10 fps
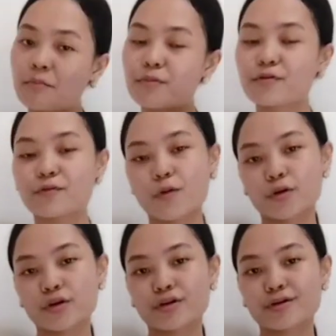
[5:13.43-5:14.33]
Number
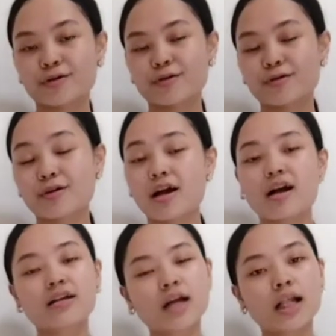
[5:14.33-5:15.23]
4.
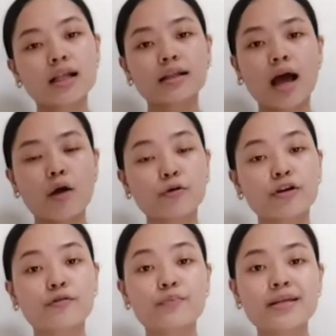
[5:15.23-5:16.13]
The Leaning
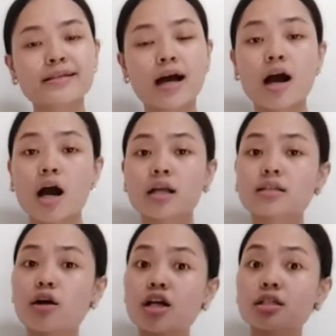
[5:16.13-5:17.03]
Tower of Pisa
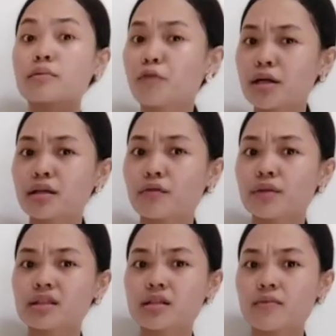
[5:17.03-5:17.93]
is just one
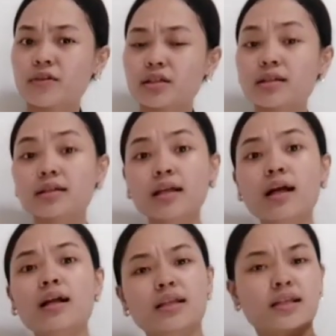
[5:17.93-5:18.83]
of the several
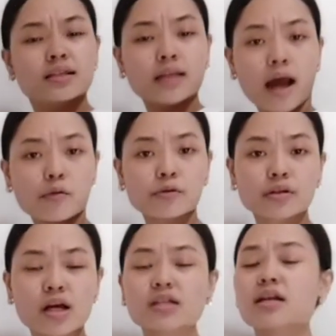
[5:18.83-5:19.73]
leaning
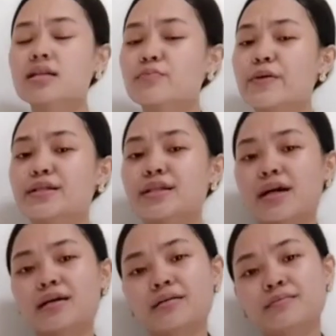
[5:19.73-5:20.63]
towers in
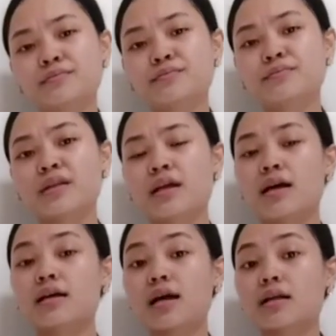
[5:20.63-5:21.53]
Pisa.
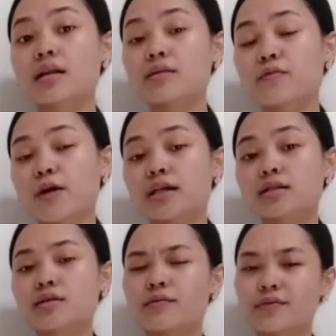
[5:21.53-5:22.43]
A number of
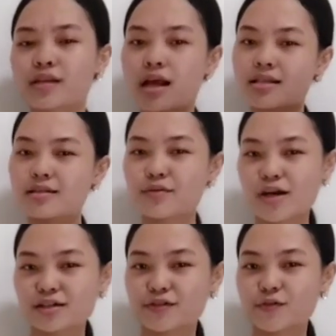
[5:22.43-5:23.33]
other Pisani
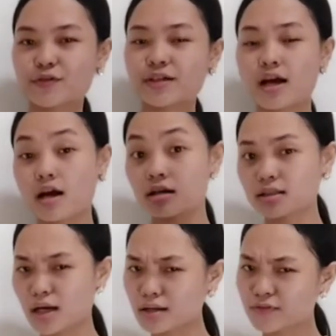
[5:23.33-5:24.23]
structures
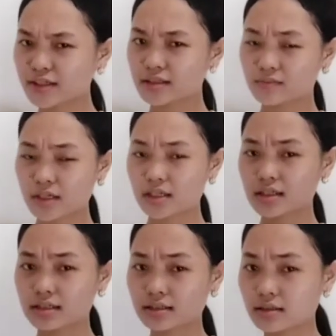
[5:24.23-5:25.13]
suffer
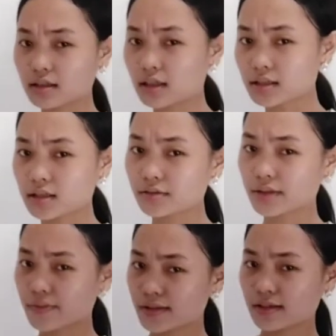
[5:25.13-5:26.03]
foundational
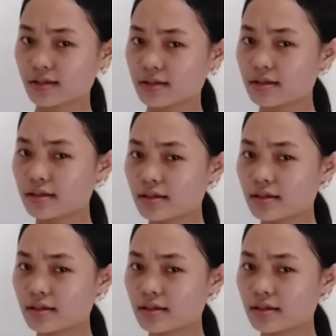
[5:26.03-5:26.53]
instability.